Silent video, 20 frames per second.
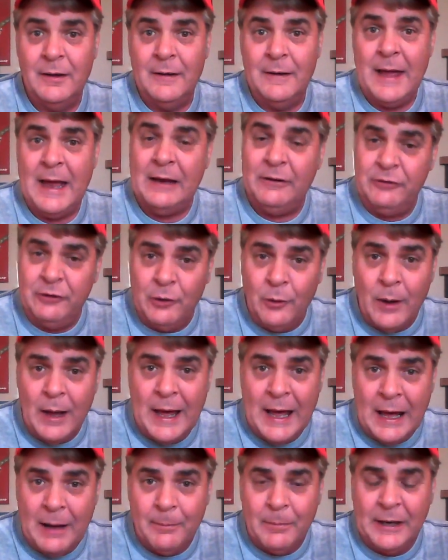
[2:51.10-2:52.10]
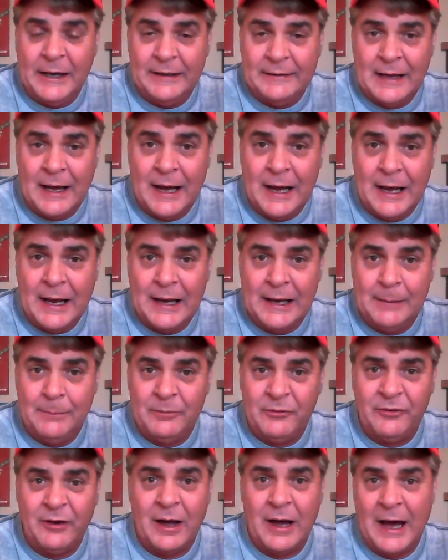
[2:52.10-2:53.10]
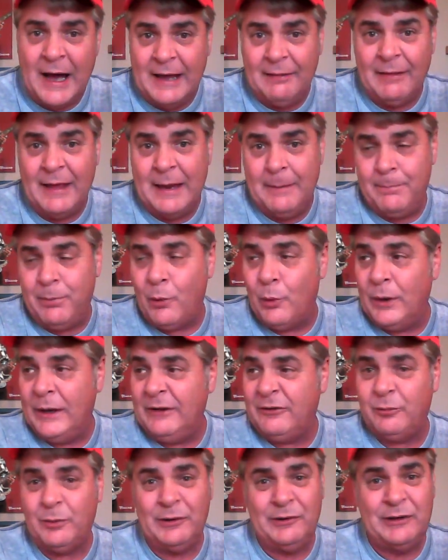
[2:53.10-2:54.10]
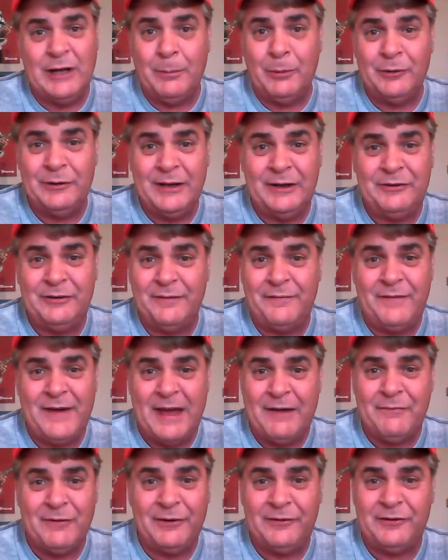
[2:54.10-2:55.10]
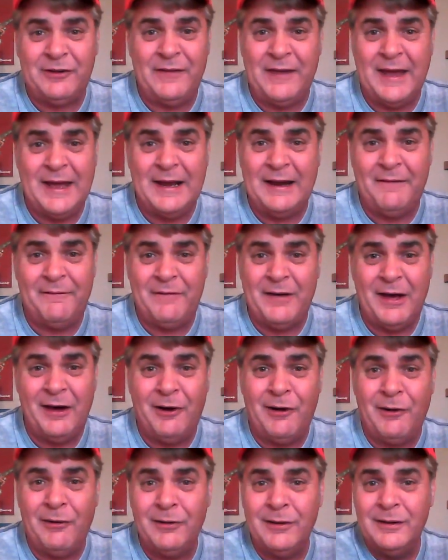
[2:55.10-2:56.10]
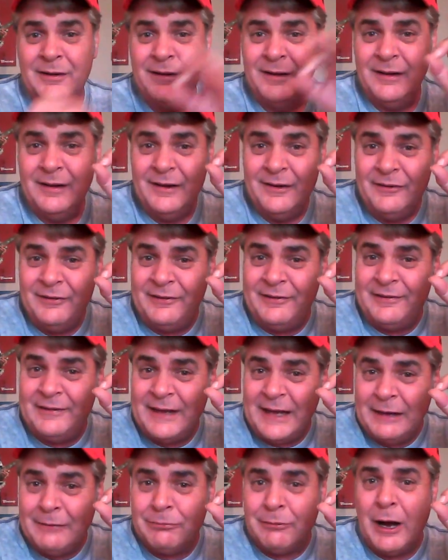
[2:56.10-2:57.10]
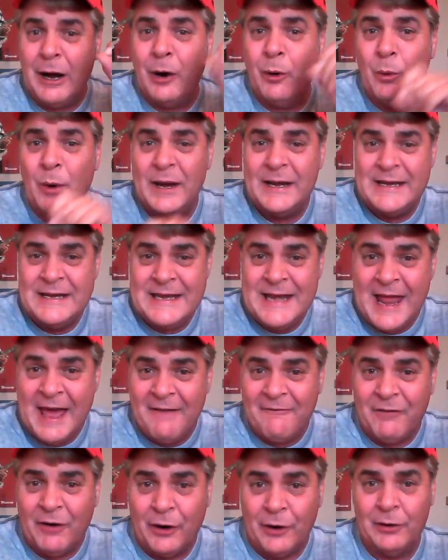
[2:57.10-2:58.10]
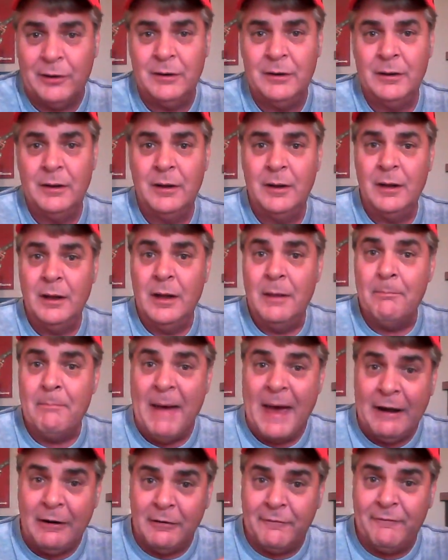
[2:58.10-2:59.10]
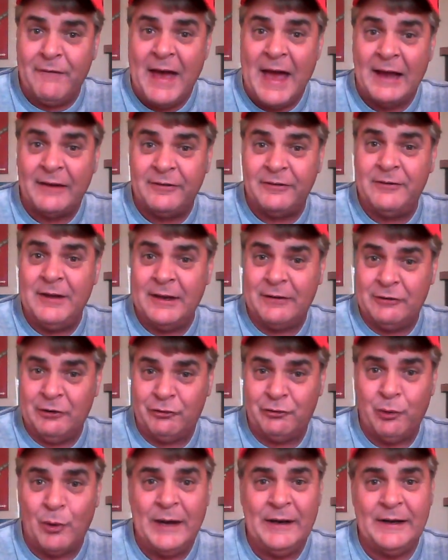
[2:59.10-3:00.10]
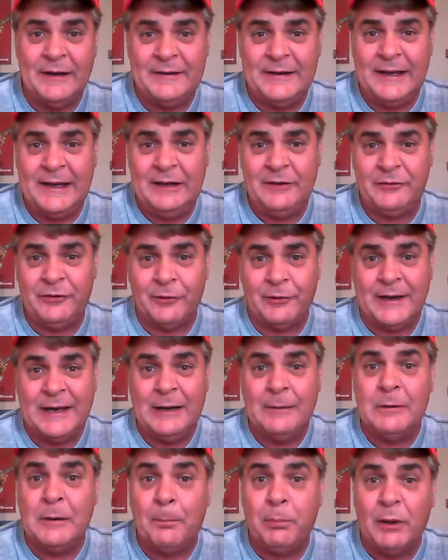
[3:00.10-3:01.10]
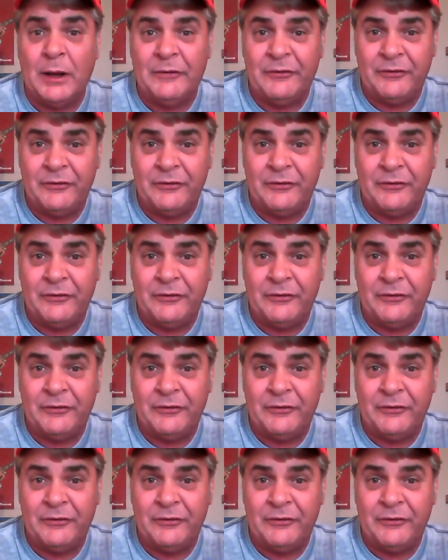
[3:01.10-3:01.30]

And you know how many times I lay points with double digit favorites in the NFL? Zero. Never. Matter of fact, stick Detroit in a teaser. Get them to plus